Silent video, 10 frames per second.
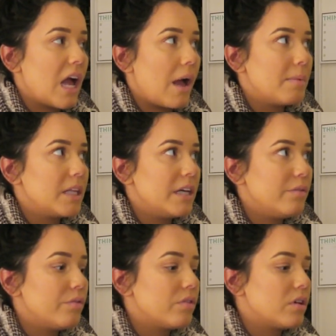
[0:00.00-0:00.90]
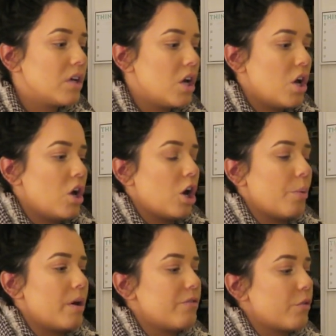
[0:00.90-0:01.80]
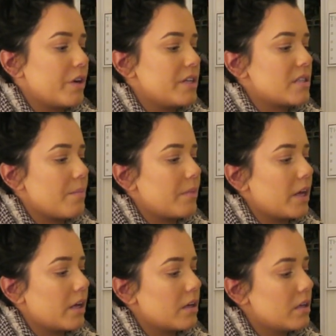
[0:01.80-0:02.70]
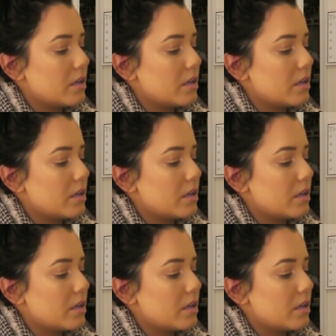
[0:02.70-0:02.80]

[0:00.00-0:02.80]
I believe, or one forty something.